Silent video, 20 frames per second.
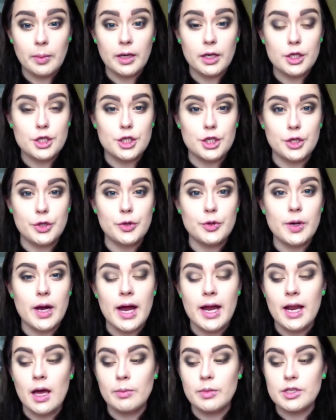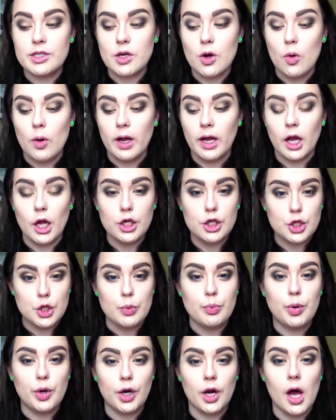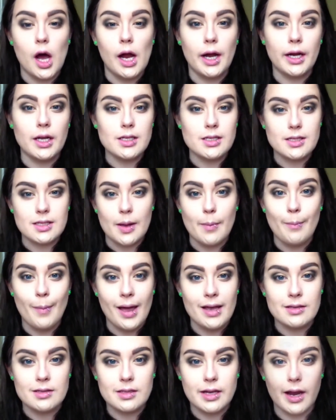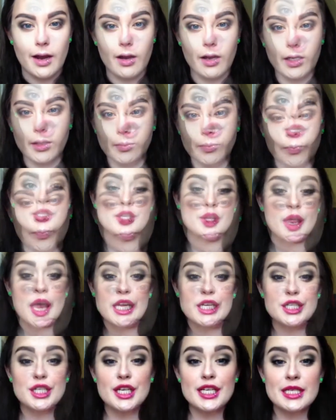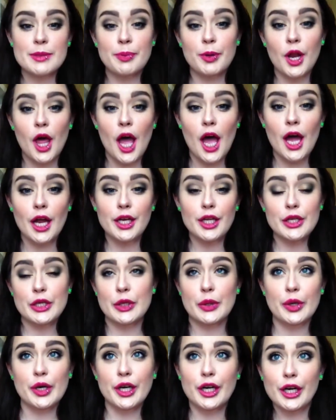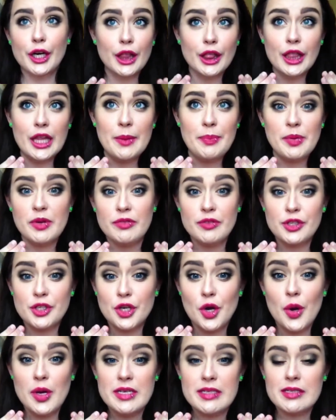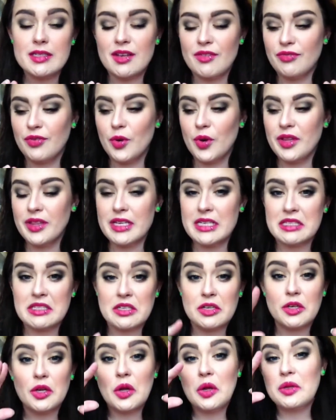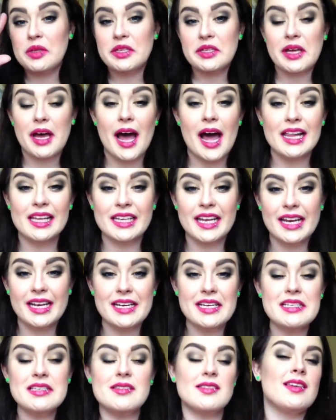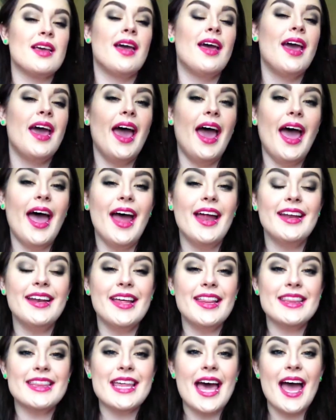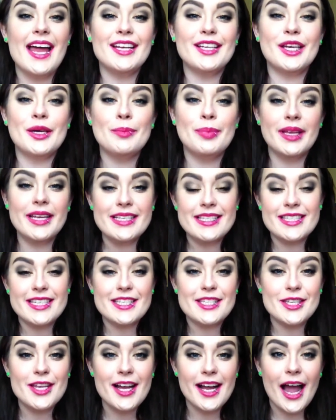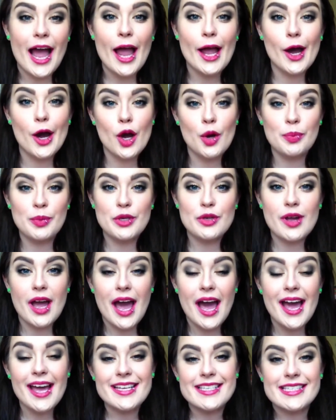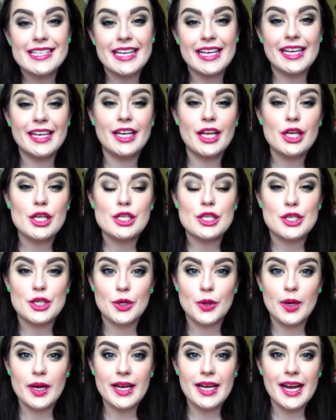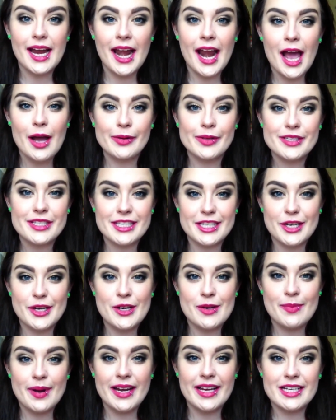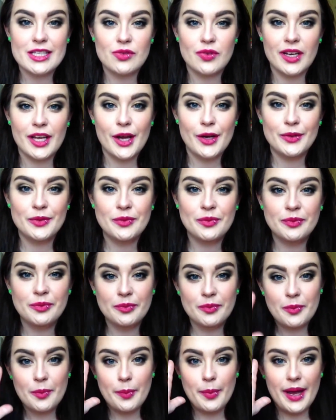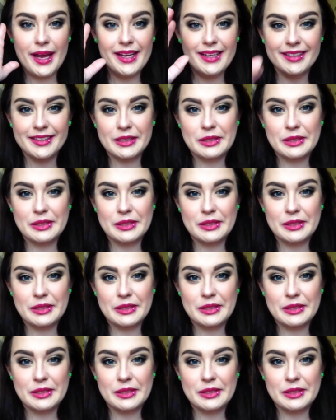going to do, and I'm just going to put on some mascara. So then just put on your lip of choice for this golden holidayness, and that completes this look. I hope you guys enjoyed, and I will see you in my next video. Bye.